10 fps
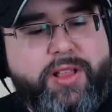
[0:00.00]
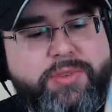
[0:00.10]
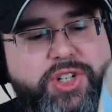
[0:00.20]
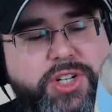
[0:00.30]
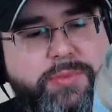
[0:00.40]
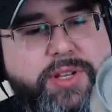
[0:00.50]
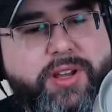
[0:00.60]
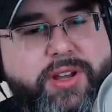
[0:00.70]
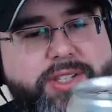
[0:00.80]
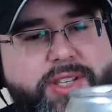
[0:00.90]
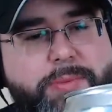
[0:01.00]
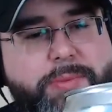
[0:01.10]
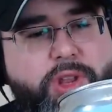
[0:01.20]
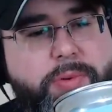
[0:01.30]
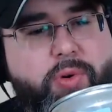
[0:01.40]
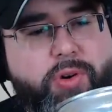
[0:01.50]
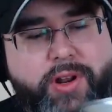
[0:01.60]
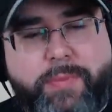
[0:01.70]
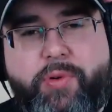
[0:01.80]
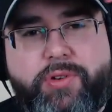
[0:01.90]
machine because it when you pour
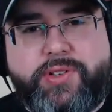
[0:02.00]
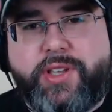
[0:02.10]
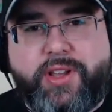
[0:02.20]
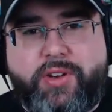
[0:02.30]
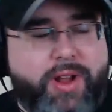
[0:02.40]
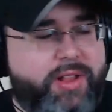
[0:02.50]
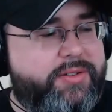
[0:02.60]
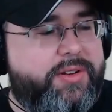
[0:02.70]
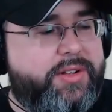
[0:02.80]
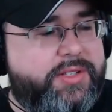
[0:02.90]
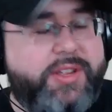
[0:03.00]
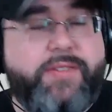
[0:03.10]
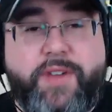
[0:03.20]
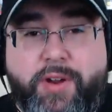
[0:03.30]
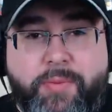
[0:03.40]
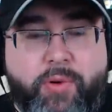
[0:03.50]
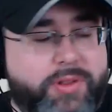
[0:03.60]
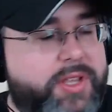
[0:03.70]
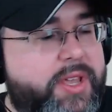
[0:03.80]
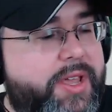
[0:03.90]
it, it pours like a crawler does, very
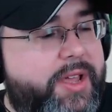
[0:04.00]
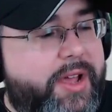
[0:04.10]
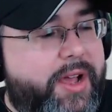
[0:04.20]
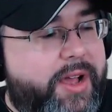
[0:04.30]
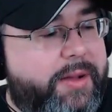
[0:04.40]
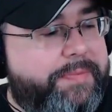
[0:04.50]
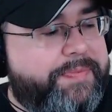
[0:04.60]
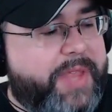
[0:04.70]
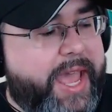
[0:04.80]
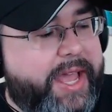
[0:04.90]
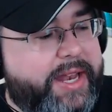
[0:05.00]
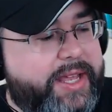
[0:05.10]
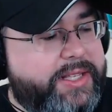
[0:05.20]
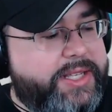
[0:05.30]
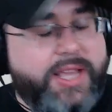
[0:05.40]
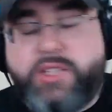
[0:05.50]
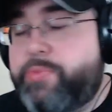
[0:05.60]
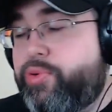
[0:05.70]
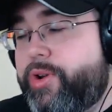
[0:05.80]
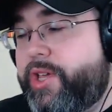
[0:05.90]
poorly. Um, and it
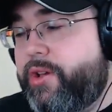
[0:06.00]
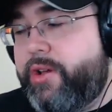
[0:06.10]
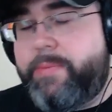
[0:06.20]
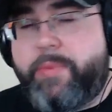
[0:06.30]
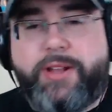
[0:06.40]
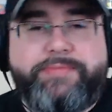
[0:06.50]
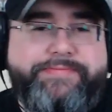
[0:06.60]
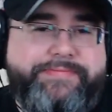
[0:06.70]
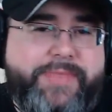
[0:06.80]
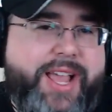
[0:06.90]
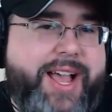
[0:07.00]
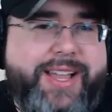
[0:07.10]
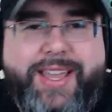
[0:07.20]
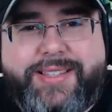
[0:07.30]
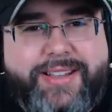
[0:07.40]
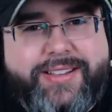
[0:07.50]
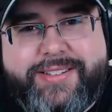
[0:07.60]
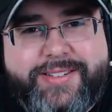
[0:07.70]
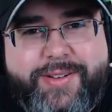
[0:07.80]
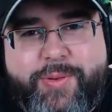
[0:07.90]
tastes pretty good, but I can't tell you
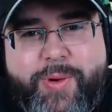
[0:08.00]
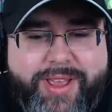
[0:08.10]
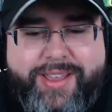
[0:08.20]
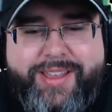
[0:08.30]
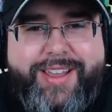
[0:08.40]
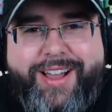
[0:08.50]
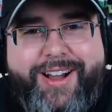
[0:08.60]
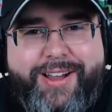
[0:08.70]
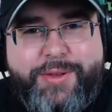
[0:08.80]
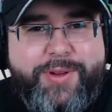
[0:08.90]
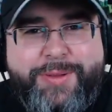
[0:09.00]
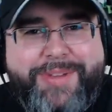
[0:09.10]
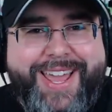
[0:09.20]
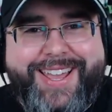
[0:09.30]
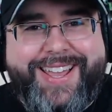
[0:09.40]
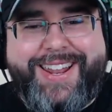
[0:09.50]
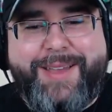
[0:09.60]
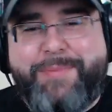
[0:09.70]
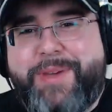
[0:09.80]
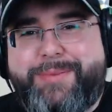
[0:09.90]
there's no ice cream cake in
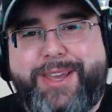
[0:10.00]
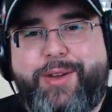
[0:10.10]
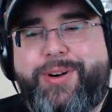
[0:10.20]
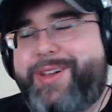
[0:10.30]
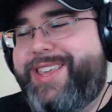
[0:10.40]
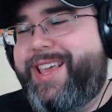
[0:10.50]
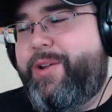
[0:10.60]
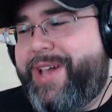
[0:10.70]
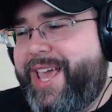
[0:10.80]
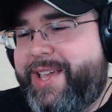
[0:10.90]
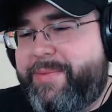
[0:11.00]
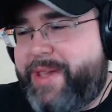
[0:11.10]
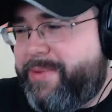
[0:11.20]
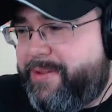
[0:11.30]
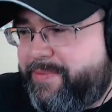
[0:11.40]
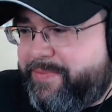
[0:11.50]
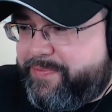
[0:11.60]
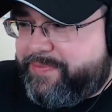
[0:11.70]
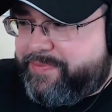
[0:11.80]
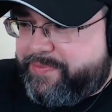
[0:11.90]
here, baby. Your yellow cake, baby.
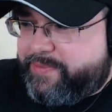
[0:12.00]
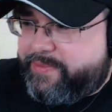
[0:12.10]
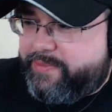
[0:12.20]
What's the